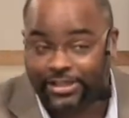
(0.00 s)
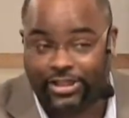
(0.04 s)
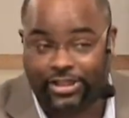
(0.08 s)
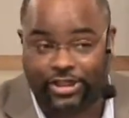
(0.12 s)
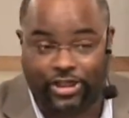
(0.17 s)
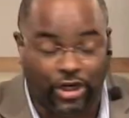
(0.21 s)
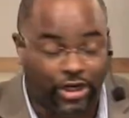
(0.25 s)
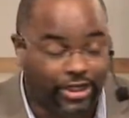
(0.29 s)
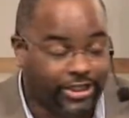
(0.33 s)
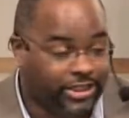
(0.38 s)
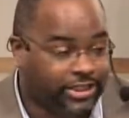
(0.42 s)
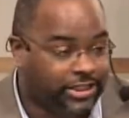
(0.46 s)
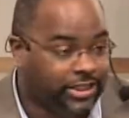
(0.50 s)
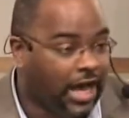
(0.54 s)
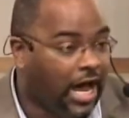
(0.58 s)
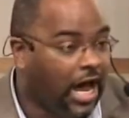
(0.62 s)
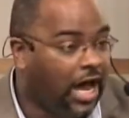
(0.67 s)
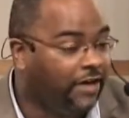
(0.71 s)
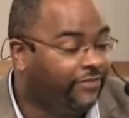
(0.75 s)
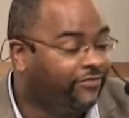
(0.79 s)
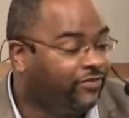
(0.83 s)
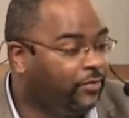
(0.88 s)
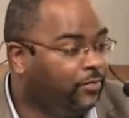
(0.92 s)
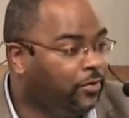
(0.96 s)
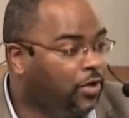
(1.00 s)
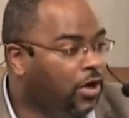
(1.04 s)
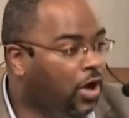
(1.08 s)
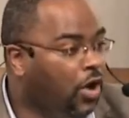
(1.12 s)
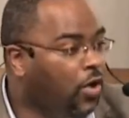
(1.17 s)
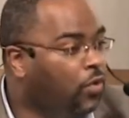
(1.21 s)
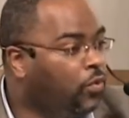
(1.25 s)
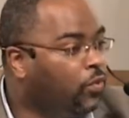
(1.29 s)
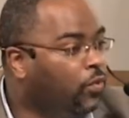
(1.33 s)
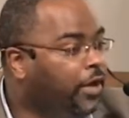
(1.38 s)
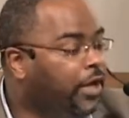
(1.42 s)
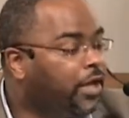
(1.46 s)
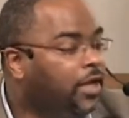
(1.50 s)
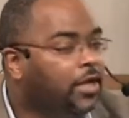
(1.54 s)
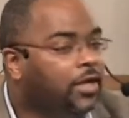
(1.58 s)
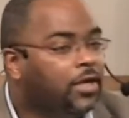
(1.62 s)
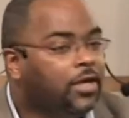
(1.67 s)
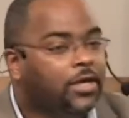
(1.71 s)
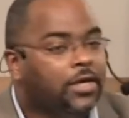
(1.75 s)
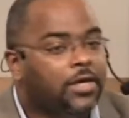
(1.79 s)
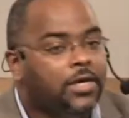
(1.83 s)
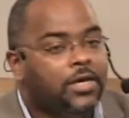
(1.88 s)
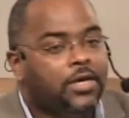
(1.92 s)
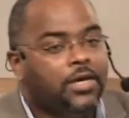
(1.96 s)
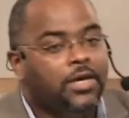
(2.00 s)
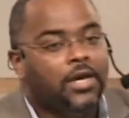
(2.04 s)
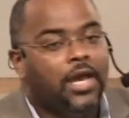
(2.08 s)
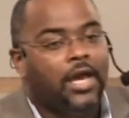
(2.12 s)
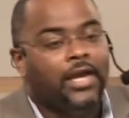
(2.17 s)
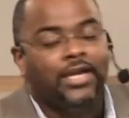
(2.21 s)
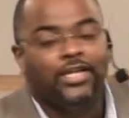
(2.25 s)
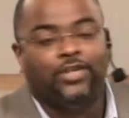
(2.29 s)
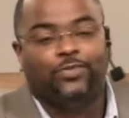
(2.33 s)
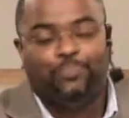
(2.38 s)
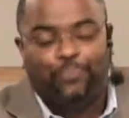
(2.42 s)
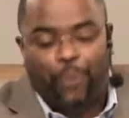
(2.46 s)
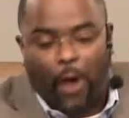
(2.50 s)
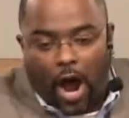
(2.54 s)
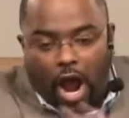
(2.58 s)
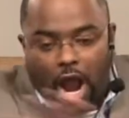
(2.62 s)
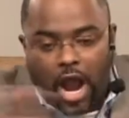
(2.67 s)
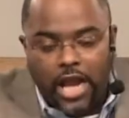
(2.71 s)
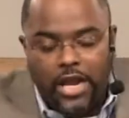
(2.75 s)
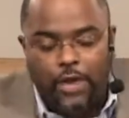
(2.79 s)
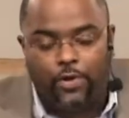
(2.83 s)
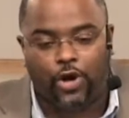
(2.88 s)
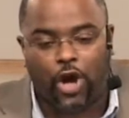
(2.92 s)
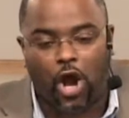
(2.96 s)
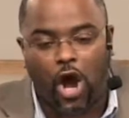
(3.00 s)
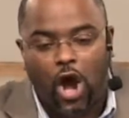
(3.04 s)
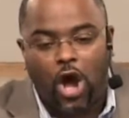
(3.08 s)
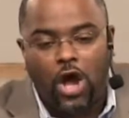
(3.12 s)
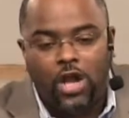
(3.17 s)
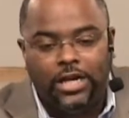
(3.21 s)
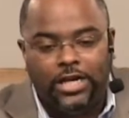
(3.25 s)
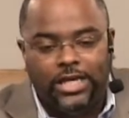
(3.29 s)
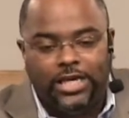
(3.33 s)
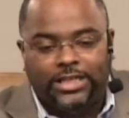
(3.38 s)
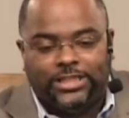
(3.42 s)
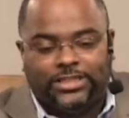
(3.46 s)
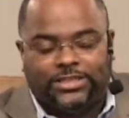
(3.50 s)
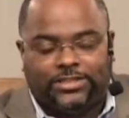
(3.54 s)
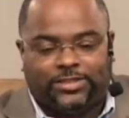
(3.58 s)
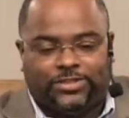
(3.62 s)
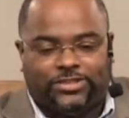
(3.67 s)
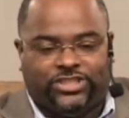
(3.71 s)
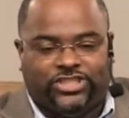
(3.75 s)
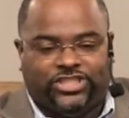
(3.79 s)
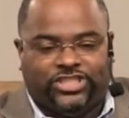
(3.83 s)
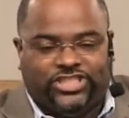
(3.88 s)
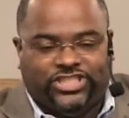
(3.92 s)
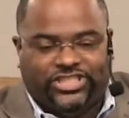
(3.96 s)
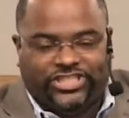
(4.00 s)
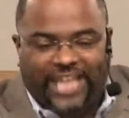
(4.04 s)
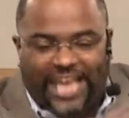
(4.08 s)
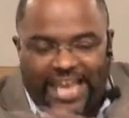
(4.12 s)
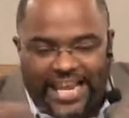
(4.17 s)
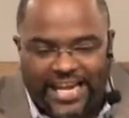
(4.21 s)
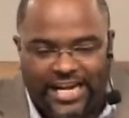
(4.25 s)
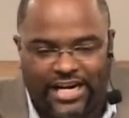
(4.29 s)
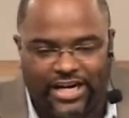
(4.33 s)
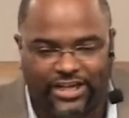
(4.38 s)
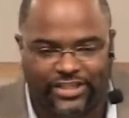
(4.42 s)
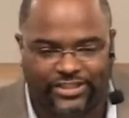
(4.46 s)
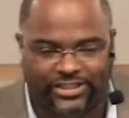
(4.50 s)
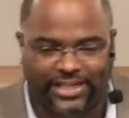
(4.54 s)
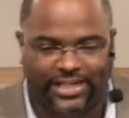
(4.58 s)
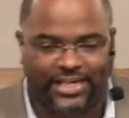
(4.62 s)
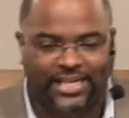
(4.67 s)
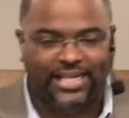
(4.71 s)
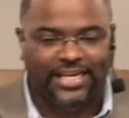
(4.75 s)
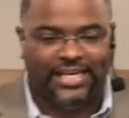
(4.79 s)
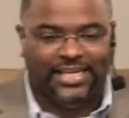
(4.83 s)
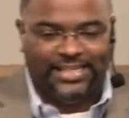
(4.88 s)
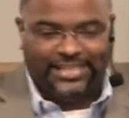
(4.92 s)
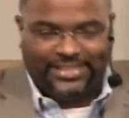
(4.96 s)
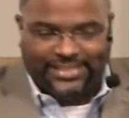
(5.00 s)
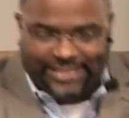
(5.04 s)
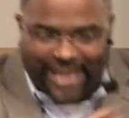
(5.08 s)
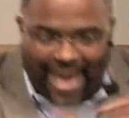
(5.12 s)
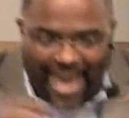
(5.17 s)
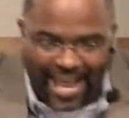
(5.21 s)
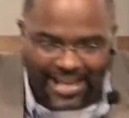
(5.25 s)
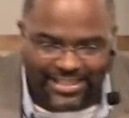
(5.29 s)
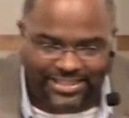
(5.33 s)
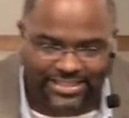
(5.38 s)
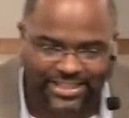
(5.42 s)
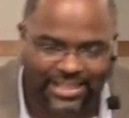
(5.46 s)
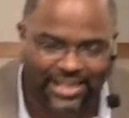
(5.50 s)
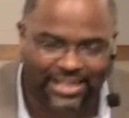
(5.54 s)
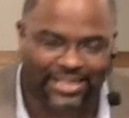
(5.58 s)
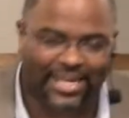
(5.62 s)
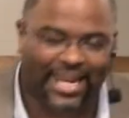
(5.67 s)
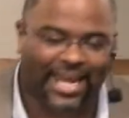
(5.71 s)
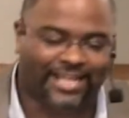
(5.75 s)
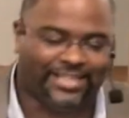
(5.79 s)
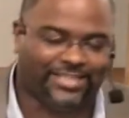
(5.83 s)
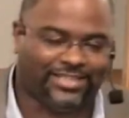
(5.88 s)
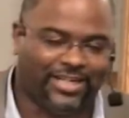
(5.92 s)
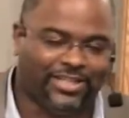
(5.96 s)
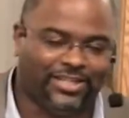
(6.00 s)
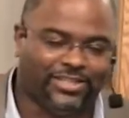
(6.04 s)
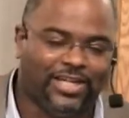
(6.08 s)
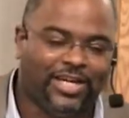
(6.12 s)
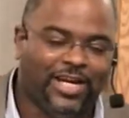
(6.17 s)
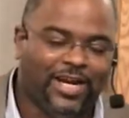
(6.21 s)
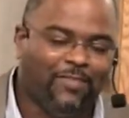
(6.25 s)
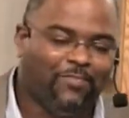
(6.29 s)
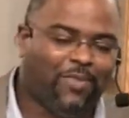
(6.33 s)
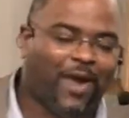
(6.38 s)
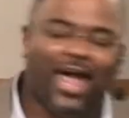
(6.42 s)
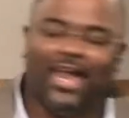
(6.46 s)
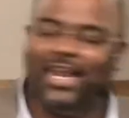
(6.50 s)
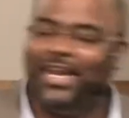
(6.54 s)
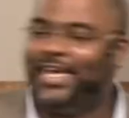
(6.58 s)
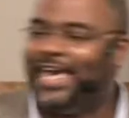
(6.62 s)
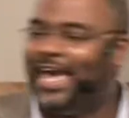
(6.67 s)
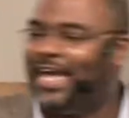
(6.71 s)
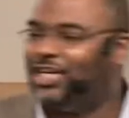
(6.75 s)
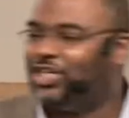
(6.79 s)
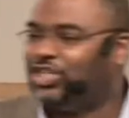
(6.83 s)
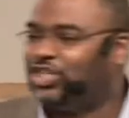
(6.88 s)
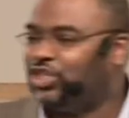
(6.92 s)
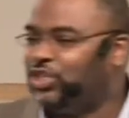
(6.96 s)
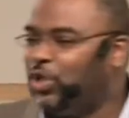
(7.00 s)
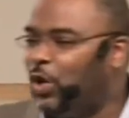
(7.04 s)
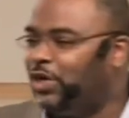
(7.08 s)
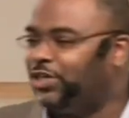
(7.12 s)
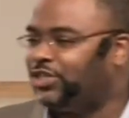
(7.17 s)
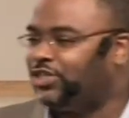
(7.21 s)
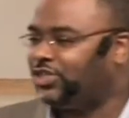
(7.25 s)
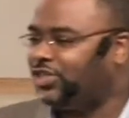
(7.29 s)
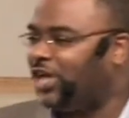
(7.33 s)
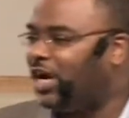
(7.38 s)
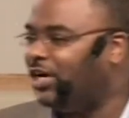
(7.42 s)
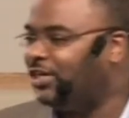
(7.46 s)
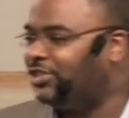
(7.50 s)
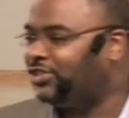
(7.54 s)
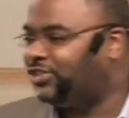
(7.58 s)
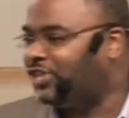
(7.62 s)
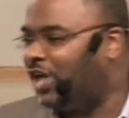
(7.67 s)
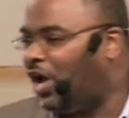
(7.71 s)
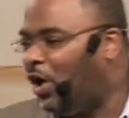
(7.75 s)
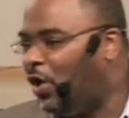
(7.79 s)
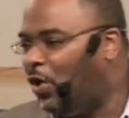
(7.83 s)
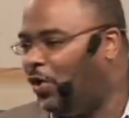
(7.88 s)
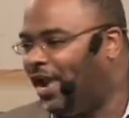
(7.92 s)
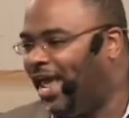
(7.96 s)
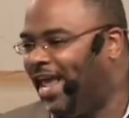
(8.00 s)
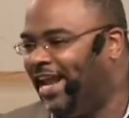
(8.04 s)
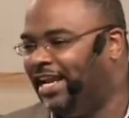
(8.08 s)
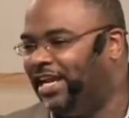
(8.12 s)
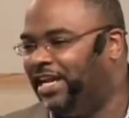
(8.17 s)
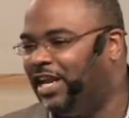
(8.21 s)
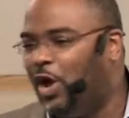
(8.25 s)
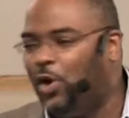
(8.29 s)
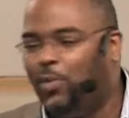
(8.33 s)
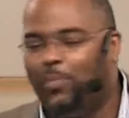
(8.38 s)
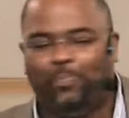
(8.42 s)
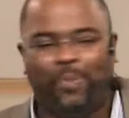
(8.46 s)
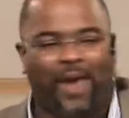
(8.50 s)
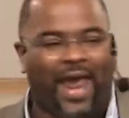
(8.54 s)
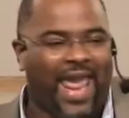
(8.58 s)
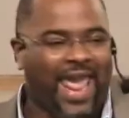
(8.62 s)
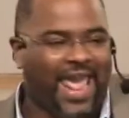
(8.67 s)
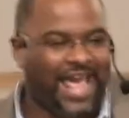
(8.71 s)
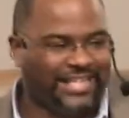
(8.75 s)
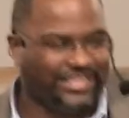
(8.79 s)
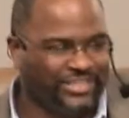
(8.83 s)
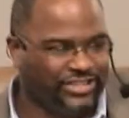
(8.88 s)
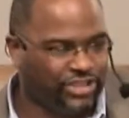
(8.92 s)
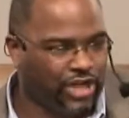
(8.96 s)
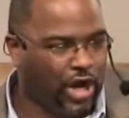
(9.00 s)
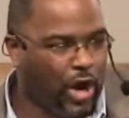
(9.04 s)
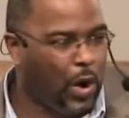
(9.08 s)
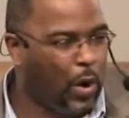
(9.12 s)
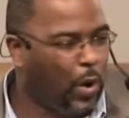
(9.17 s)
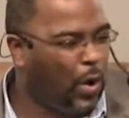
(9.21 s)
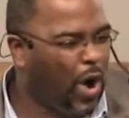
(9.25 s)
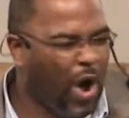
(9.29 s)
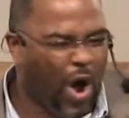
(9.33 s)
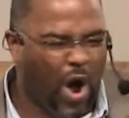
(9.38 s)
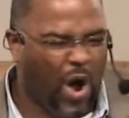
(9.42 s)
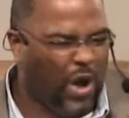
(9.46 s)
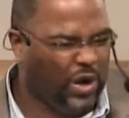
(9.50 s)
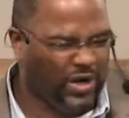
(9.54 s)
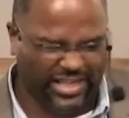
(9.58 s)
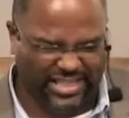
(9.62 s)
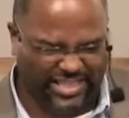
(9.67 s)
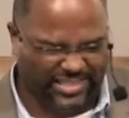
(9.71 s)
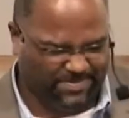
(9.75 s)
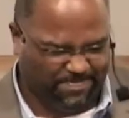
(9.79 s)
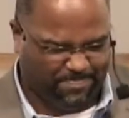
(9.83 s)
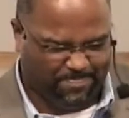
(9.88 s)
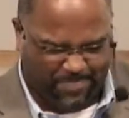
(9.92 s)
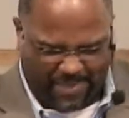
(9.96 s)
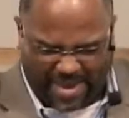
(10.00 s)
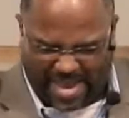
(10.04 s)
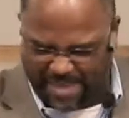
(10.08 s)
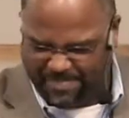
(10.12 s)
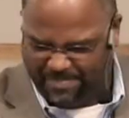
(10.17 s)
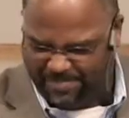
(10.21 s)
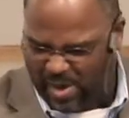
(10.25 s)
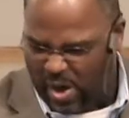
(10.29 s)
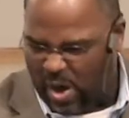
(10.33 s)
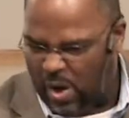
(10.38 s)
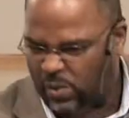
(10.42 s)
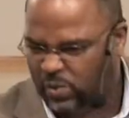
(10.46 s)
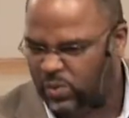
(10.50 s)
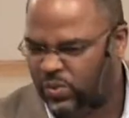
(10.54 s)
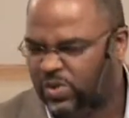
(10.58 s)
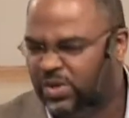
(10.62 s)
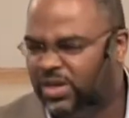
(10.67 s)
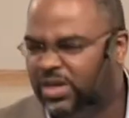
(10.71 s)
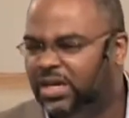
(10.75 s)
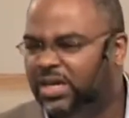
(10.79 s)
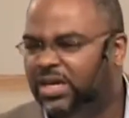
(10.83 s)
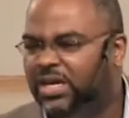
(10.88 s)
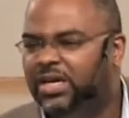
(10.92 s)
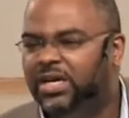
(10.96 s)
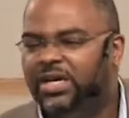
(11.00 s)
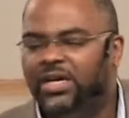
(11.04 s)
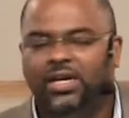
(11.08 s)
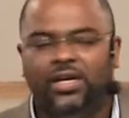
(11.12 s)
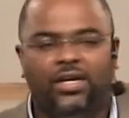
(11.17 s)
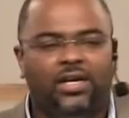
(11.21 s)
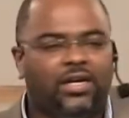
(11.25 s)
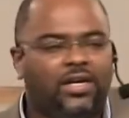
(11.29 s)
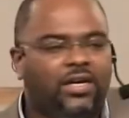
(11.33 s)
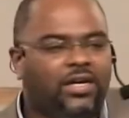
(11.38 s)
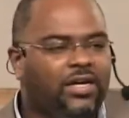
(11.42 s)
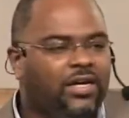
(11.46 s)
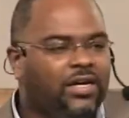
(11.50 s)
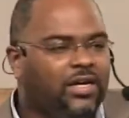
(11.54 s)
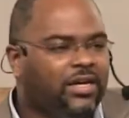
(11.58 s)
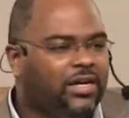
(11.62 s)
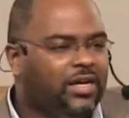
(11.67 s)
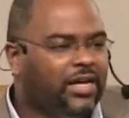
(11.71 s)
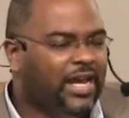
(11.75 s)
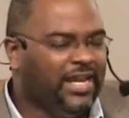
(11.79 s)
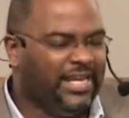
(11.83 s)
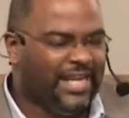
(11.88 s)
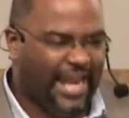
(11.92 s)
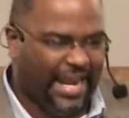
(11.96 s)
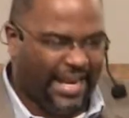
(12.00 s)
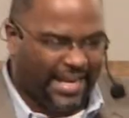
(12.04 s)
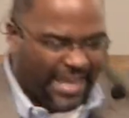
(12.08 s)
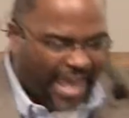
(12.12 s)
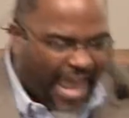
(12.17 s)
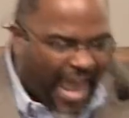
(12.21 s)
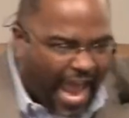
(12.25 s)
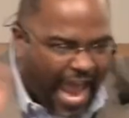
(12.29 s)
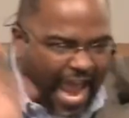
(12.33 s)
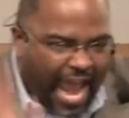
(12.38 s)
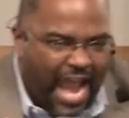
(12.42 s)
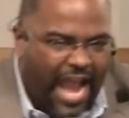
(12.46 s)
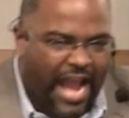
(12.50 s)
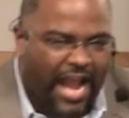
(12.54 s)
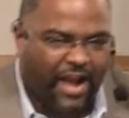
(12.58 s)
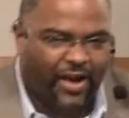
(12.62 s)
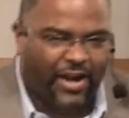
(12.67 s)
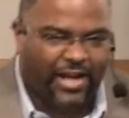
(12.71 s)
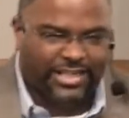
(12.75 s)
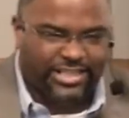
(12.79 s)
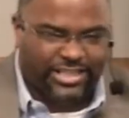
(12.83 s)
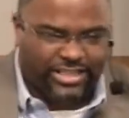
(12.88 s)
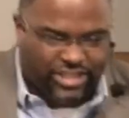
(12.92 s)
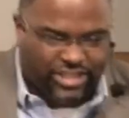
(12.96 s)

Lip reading: Good God from glory. And this party with all these sinners and tax collectors. Probably got short skirts on and low pants on. All these people. And they're there, and